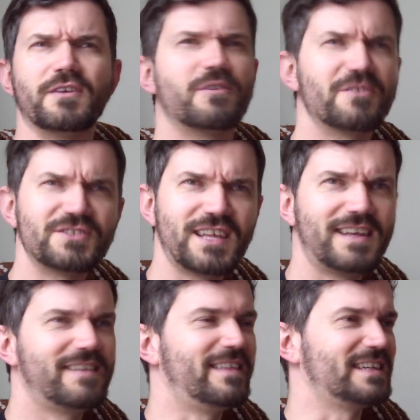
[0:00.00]
I don't
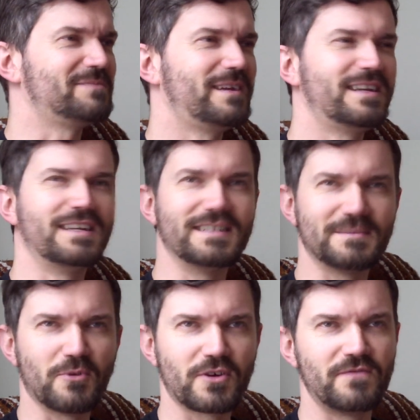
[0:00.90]
understand it." And they explain it.
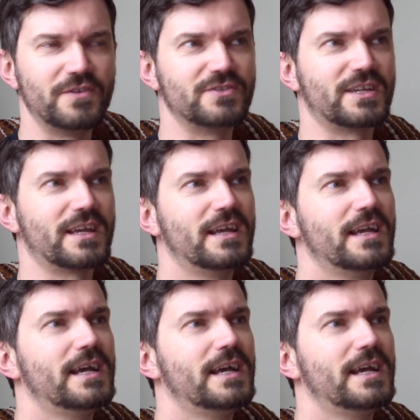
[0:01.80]
It's more confusing.